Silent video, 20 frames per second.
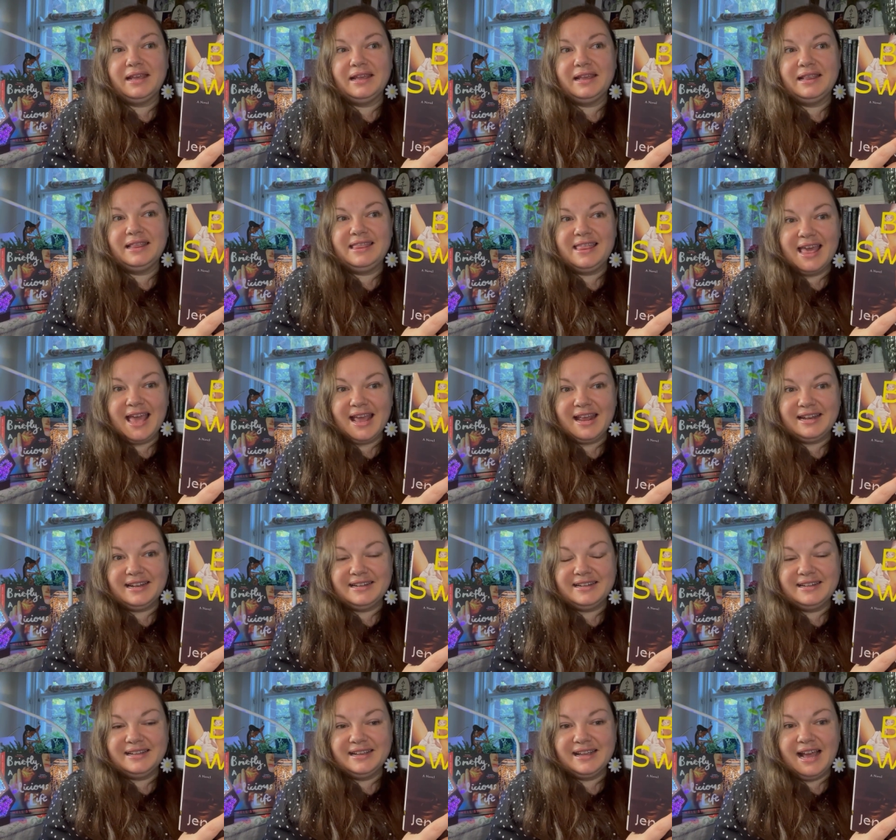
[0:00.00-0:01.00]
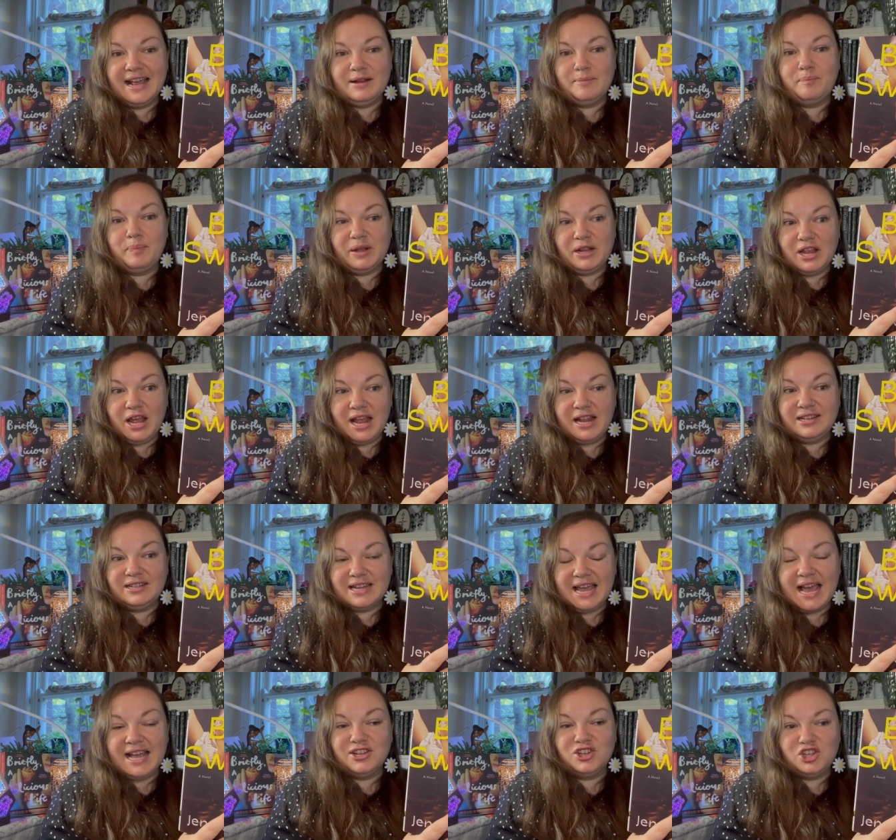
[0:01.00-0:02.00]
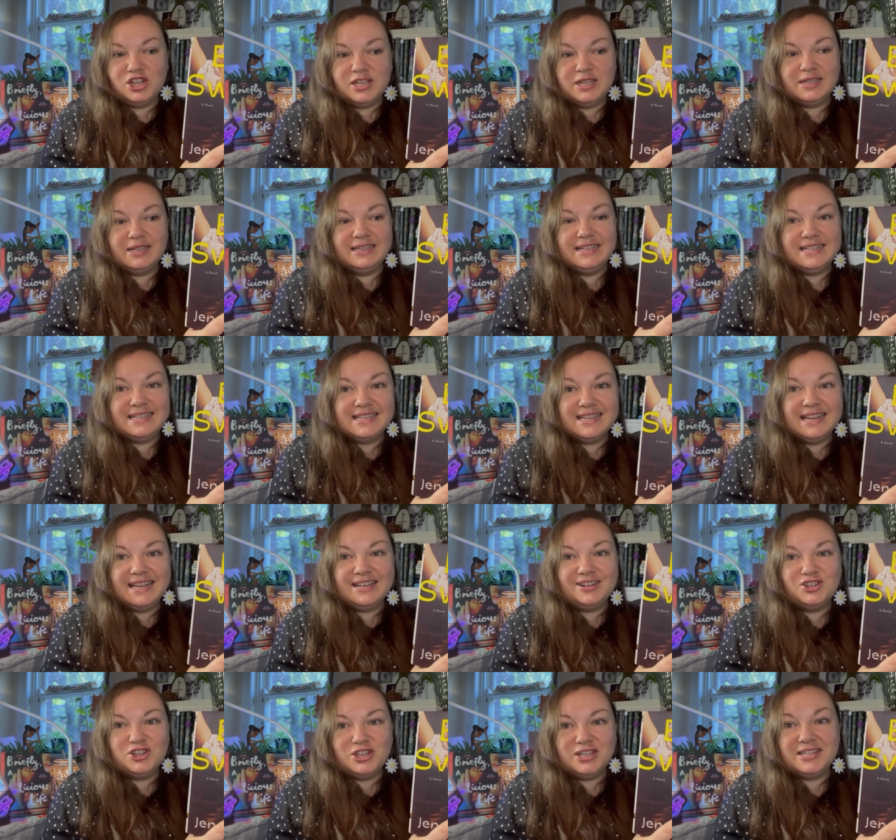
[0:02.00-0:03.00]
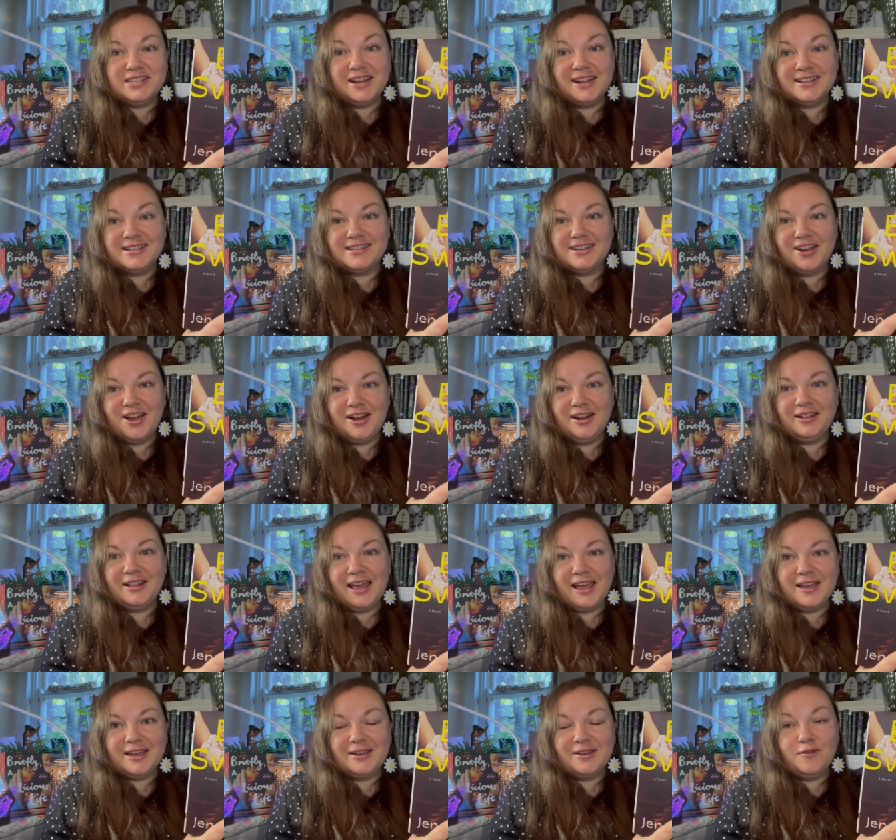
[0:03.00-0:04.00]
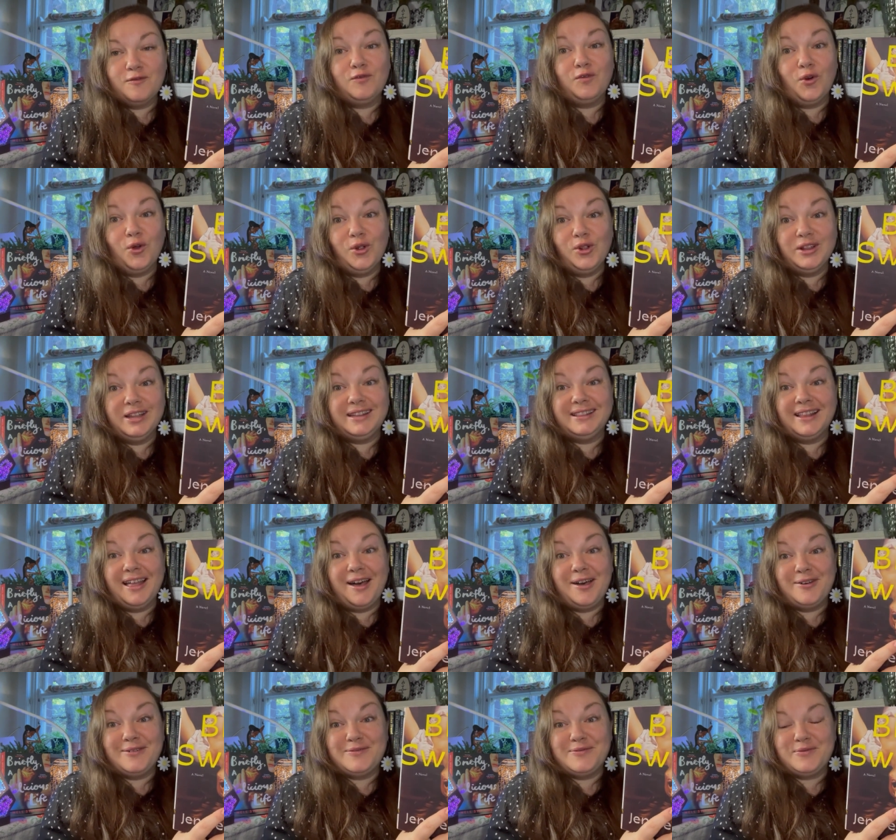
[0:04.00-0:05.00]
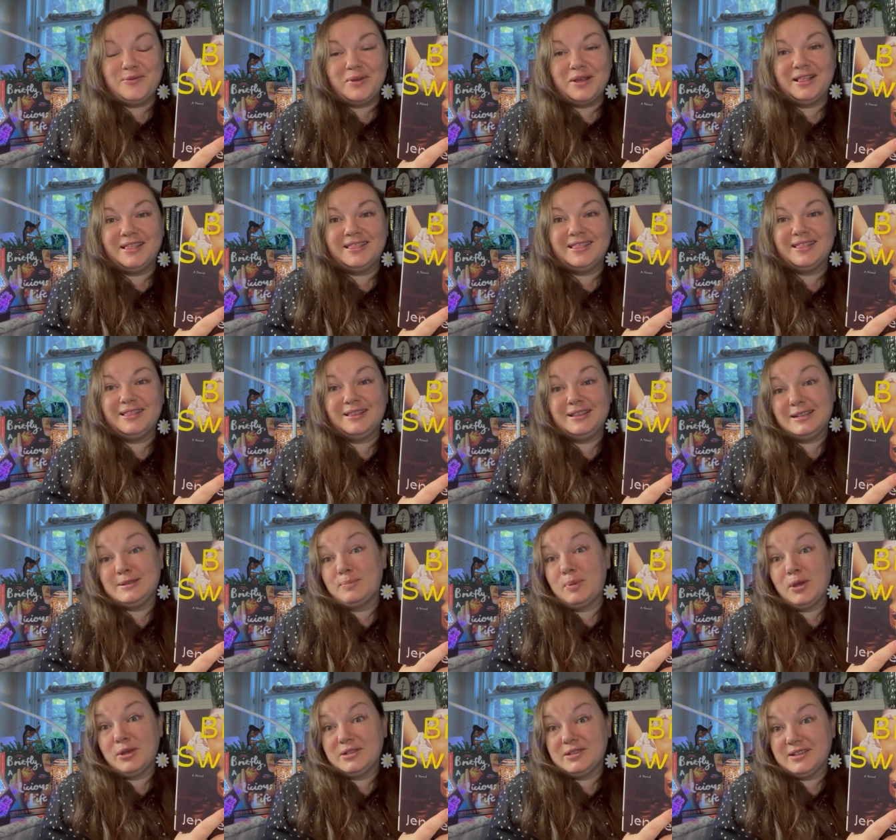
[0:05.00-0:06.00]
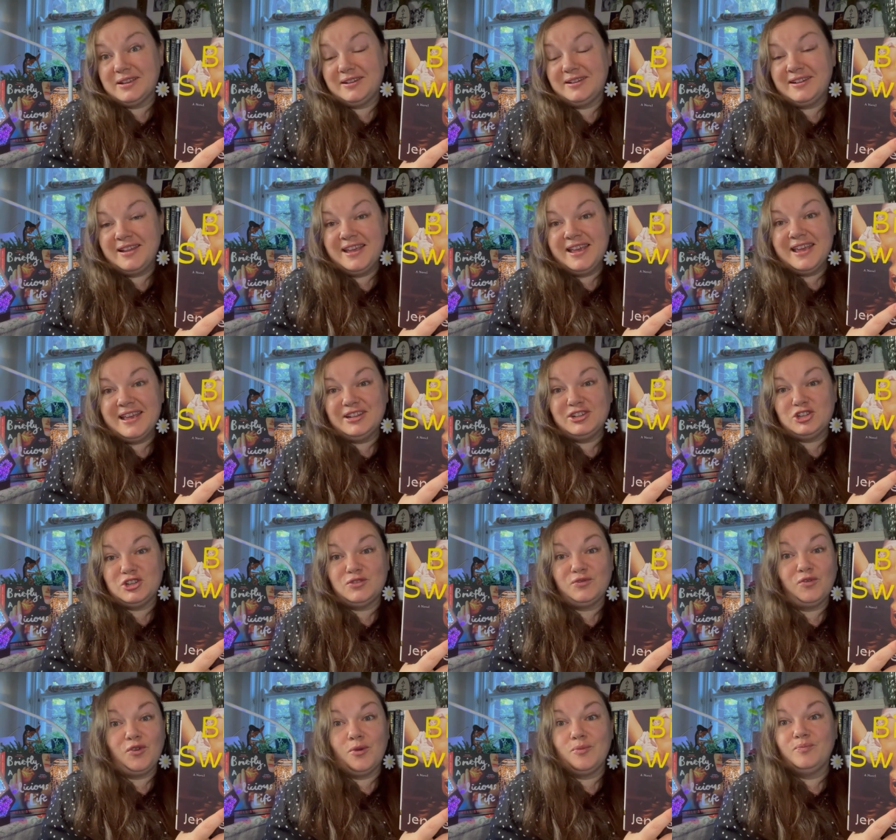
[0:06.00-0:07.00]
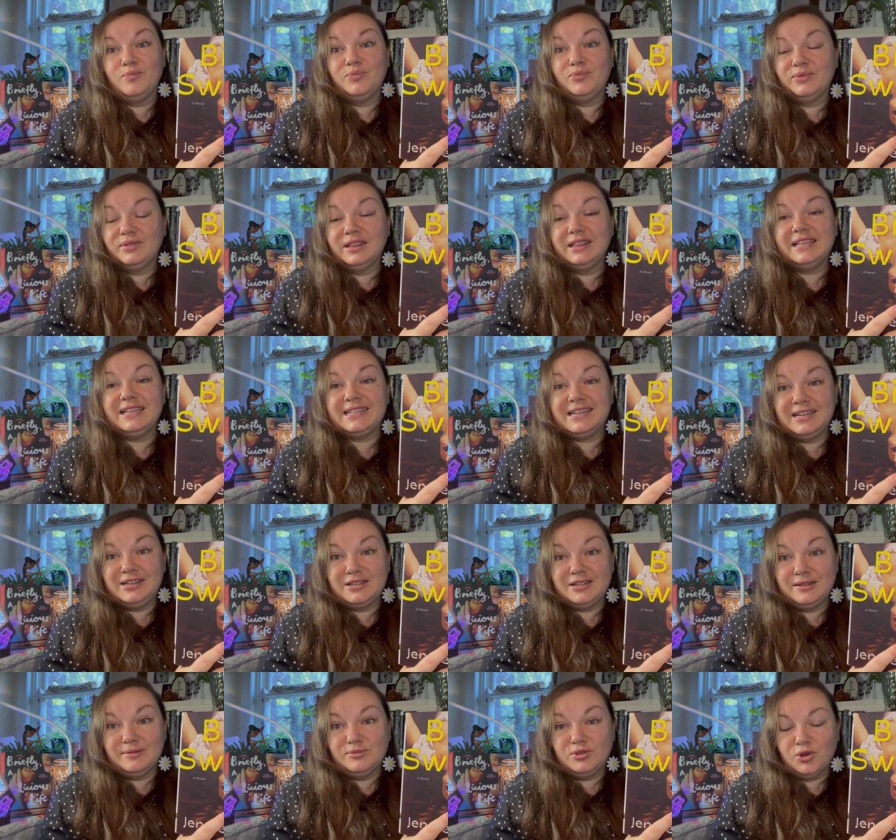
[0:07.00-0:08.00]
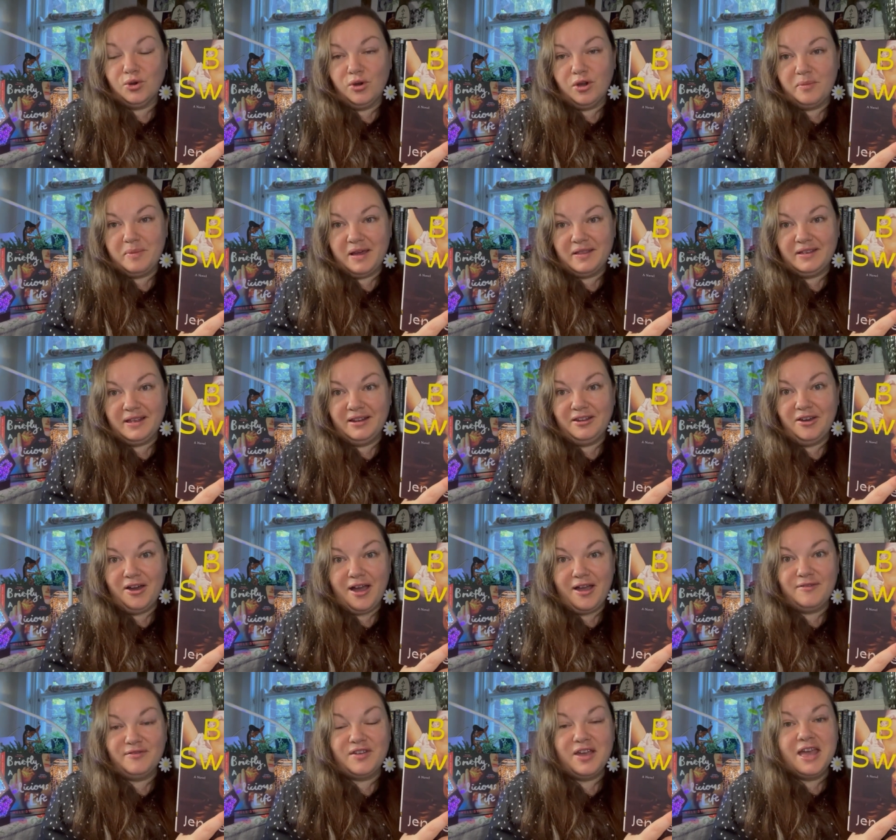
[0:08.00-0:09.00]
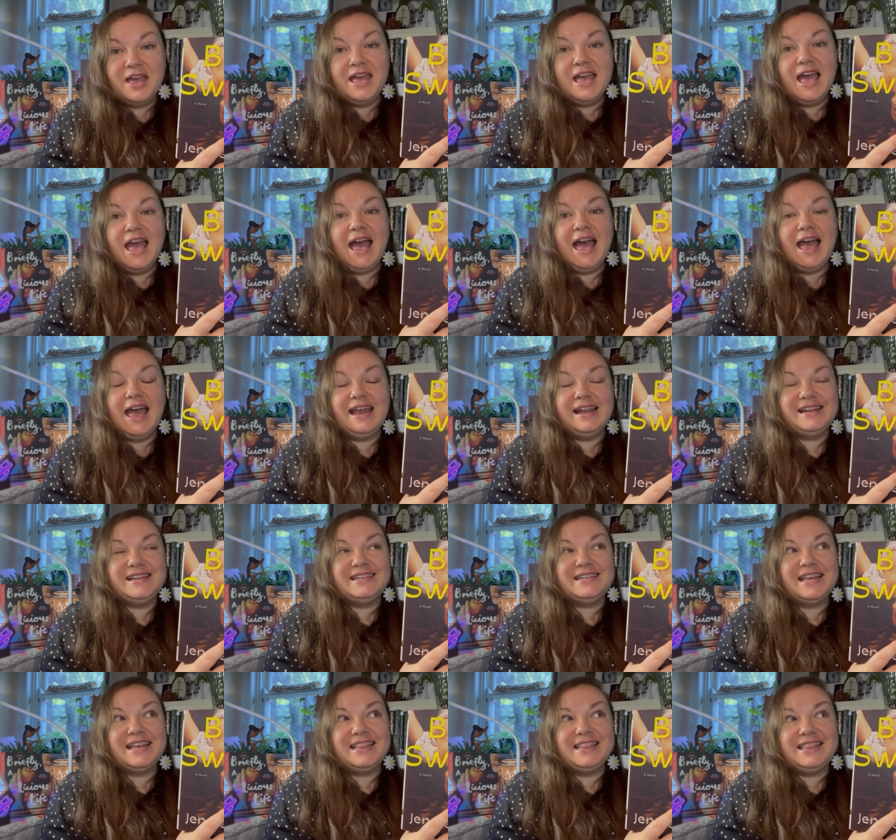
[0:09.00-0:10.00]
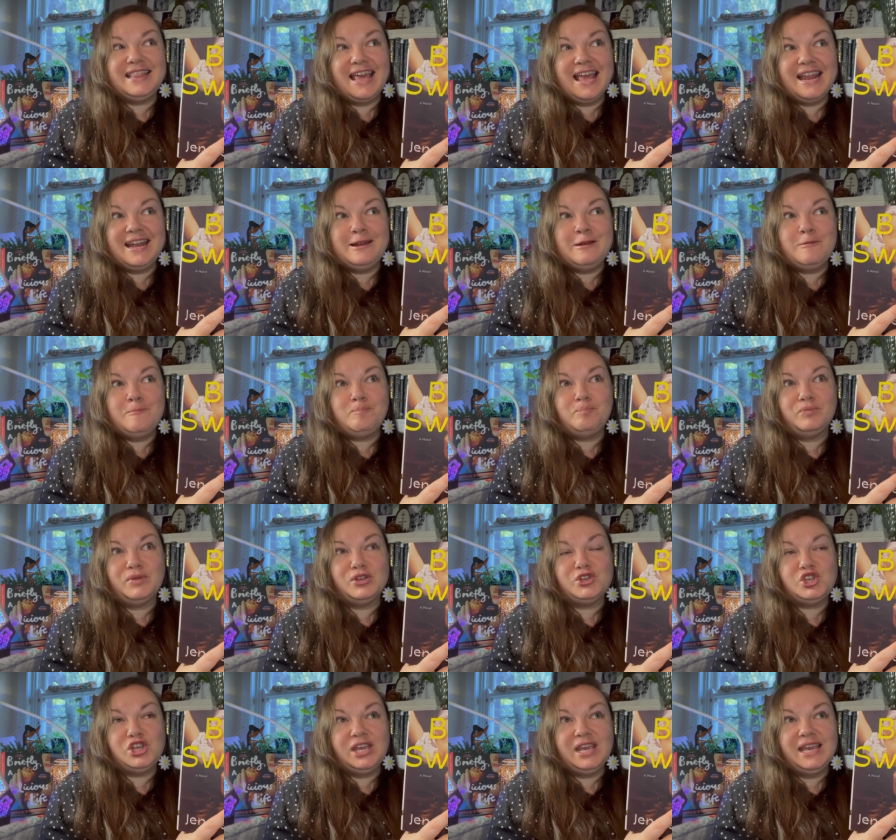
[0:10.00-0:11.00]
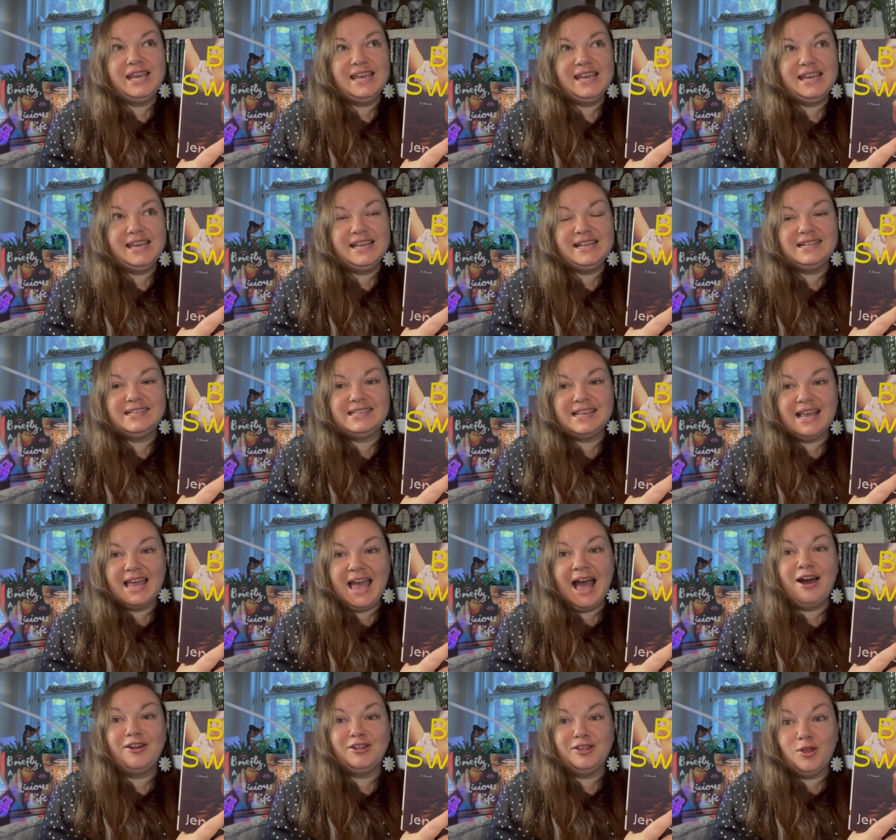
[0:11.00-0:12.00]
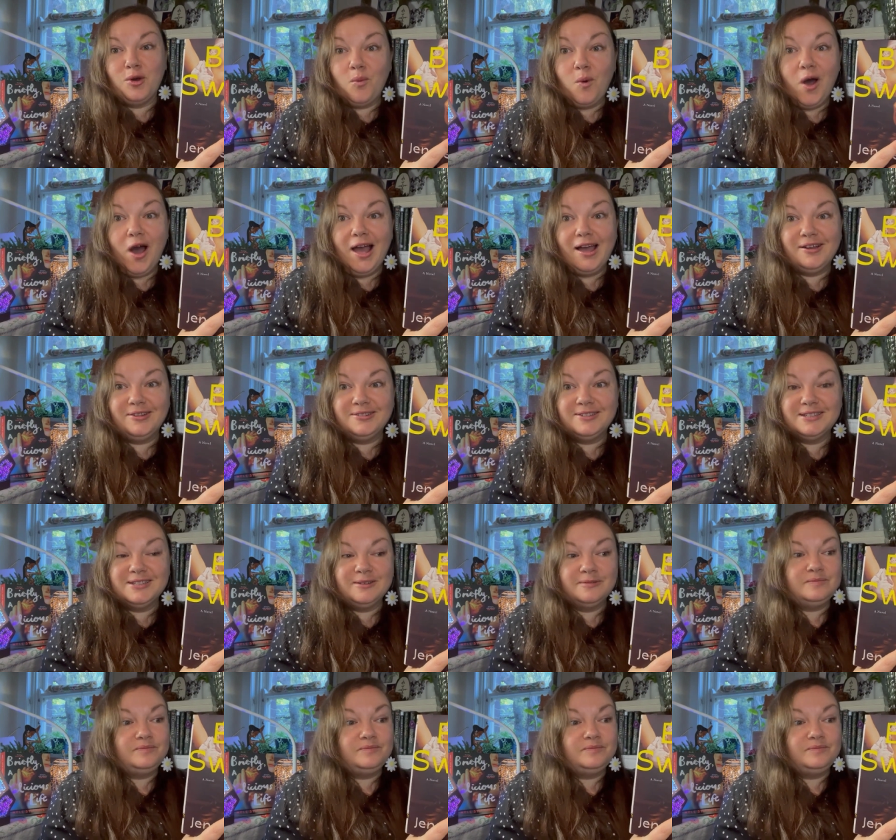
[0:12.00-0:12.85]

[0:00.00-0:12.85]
then, at but and as she's listening, she starts to kind of like fall in love with this person just from listening to them talk about their life. And then she hears out in the wild,